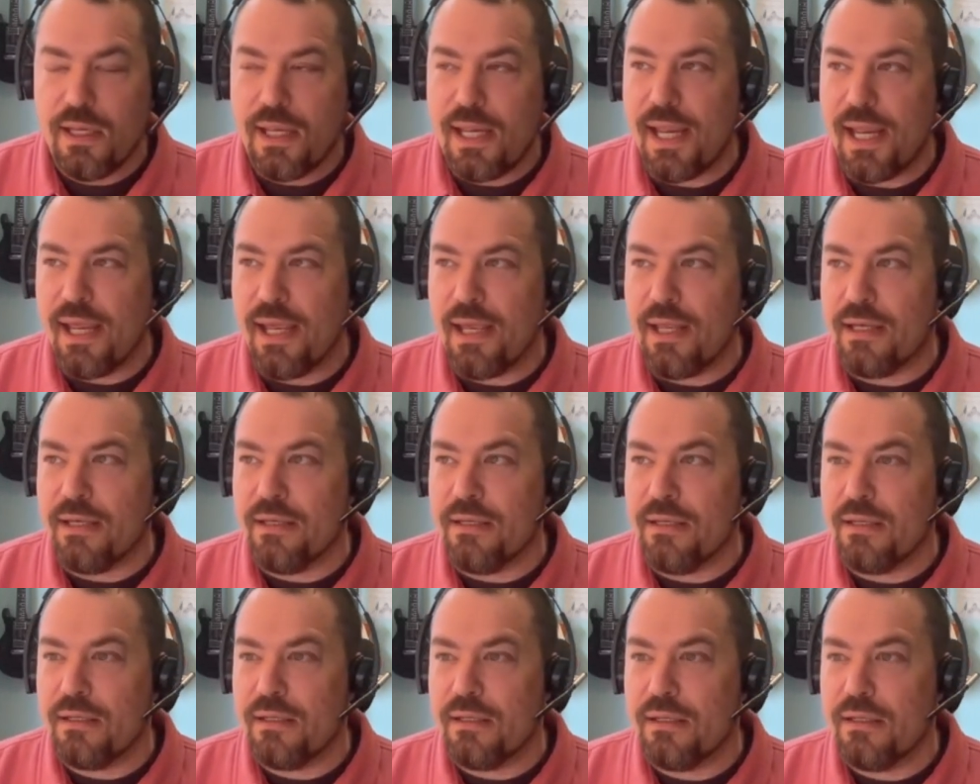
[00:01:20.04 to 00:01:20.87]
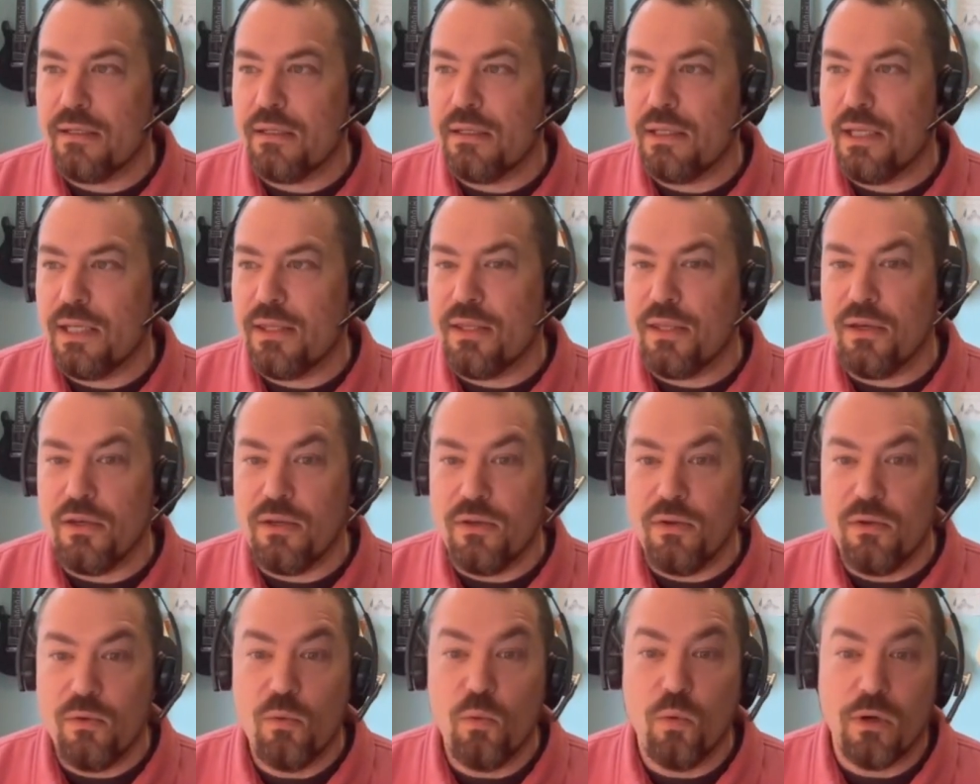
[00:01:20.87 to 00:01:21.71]
And in the
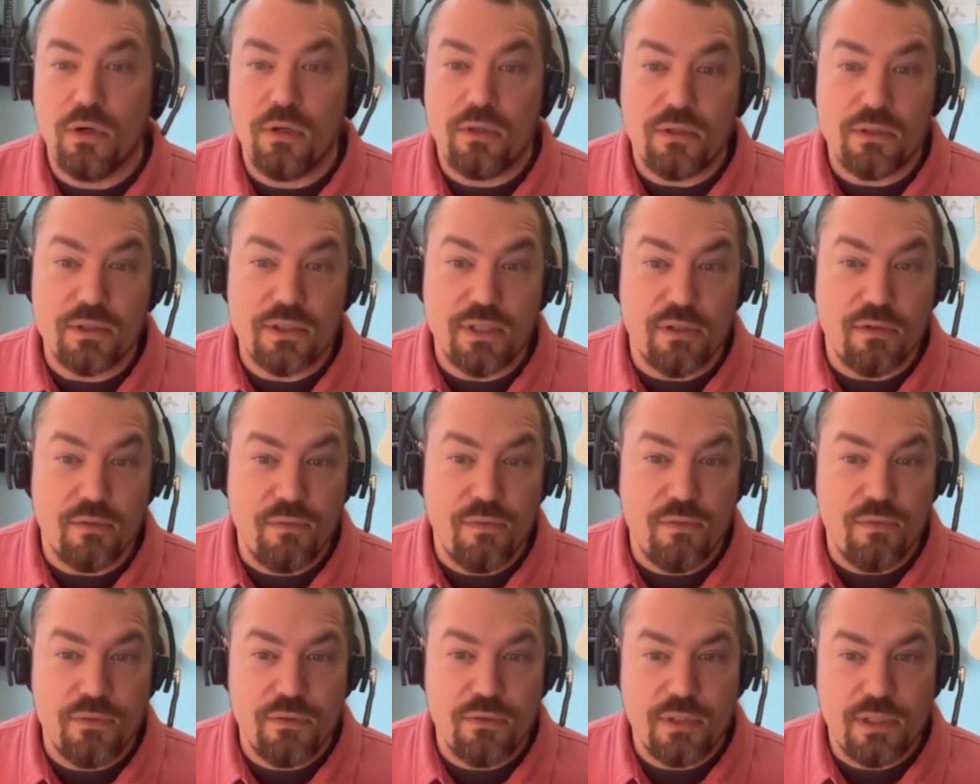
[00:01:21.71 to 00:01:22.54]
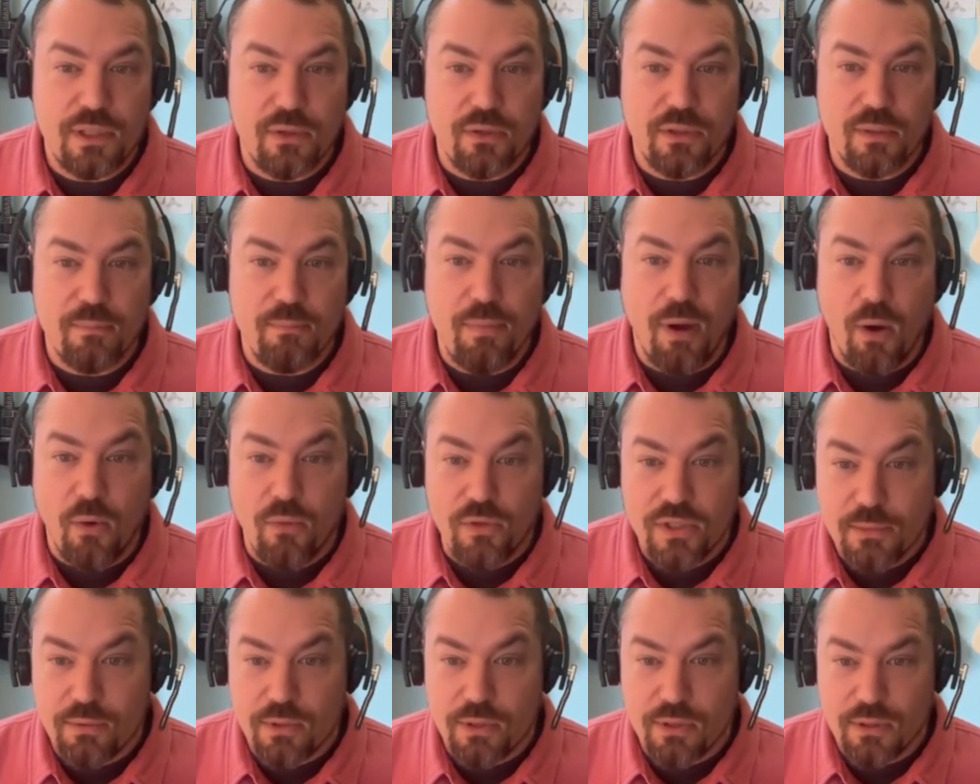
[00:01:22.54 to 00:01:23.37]
new world of,
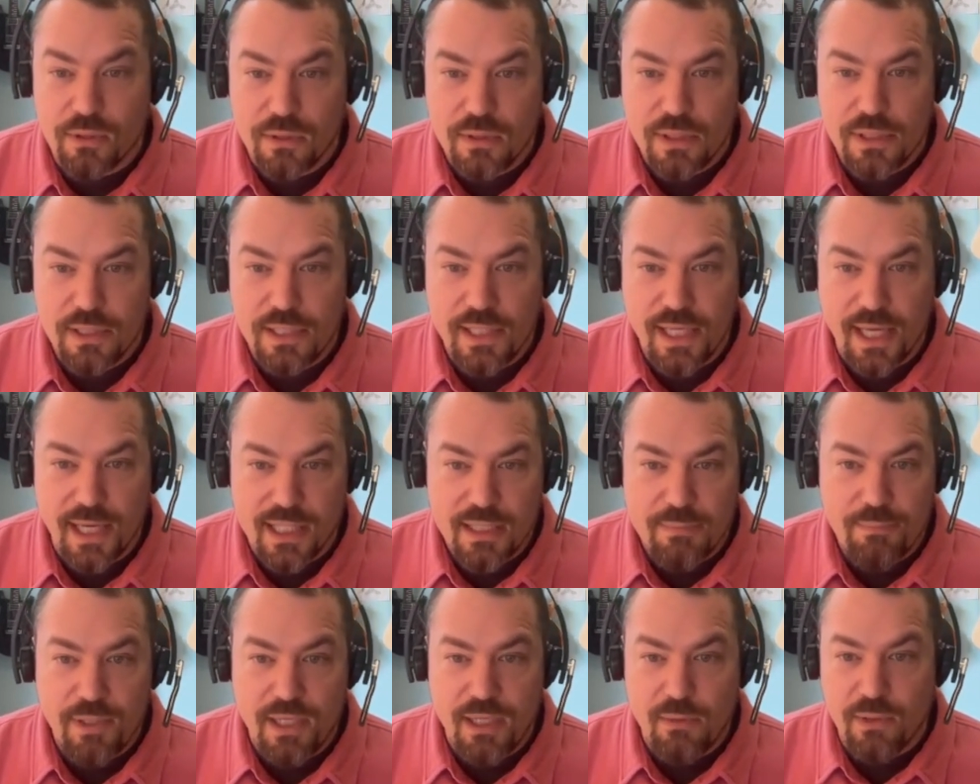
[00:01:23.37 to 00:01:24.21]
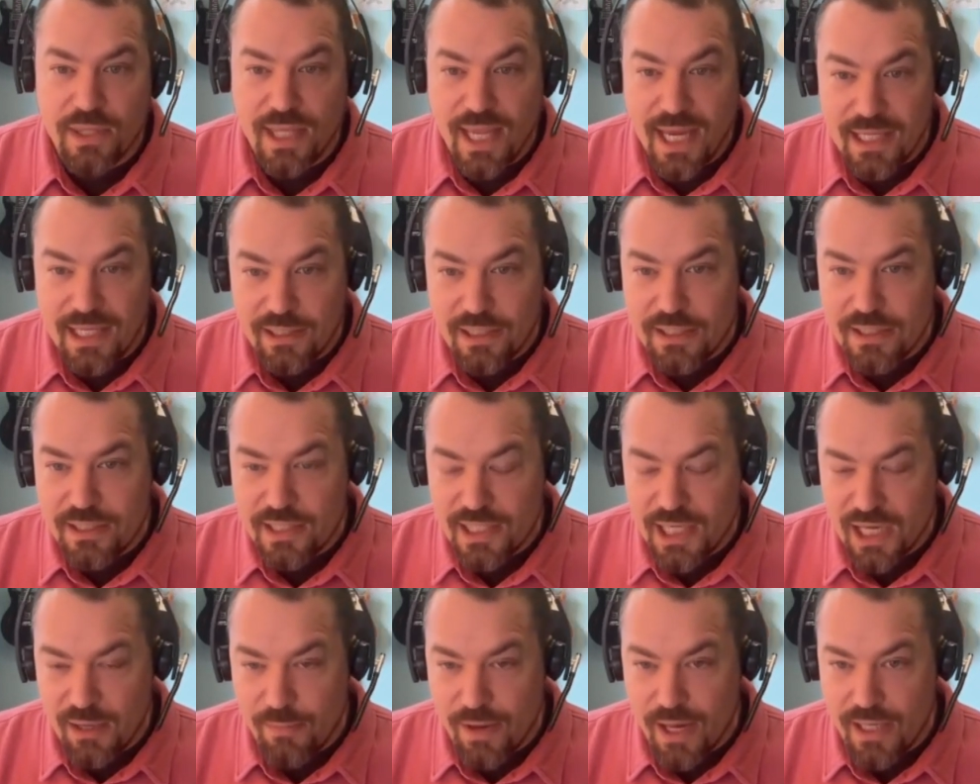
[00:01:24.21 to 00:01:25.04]
composable DXP with headless
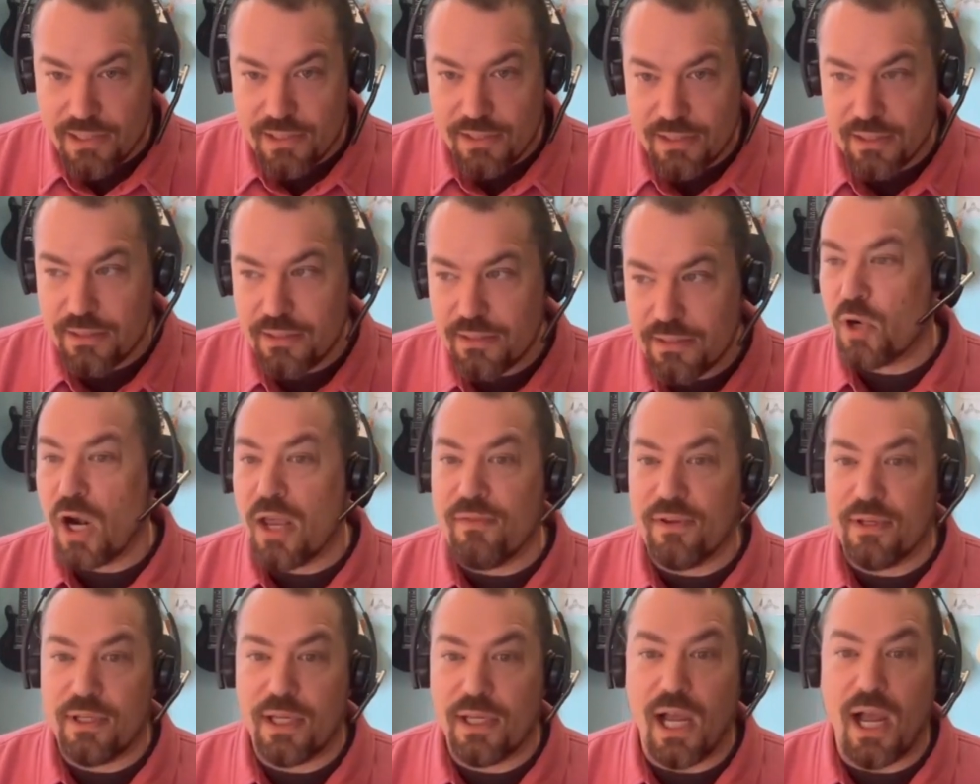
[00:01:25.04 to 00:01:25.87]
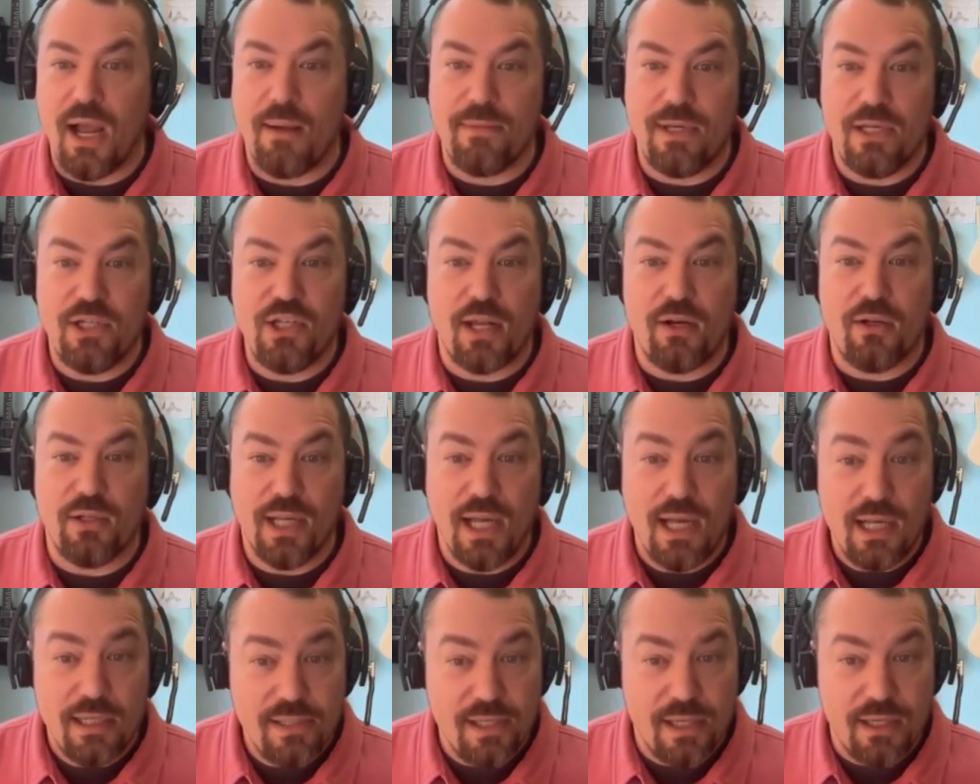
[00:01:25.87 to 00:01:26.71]
CMSs driving omni-channel
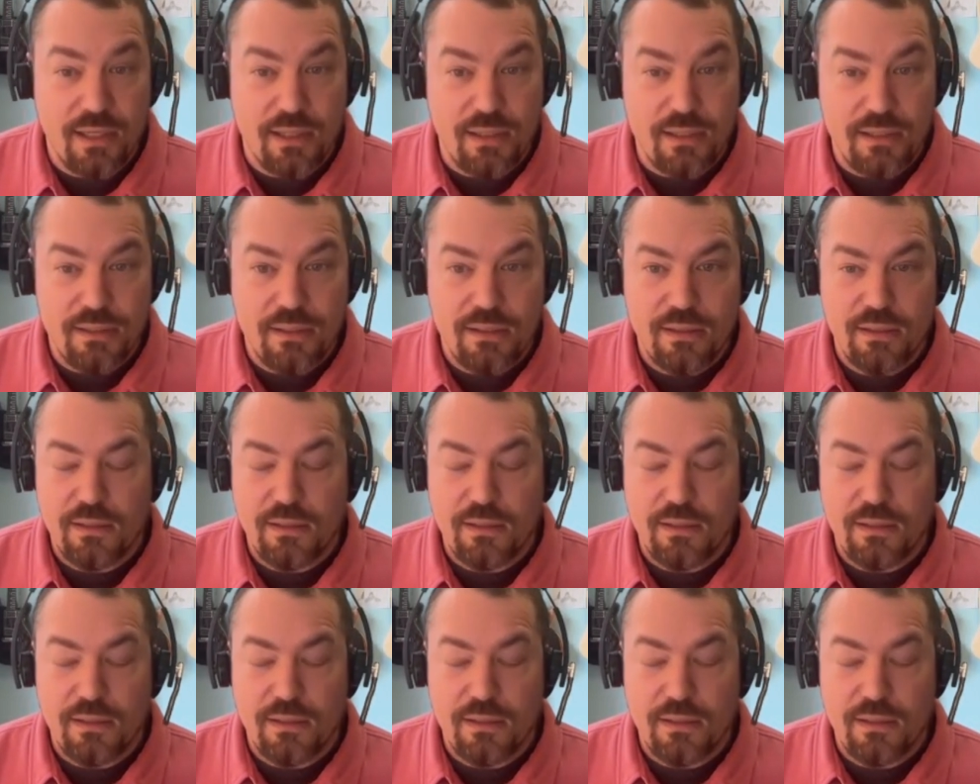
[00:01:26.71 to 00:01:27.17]
content,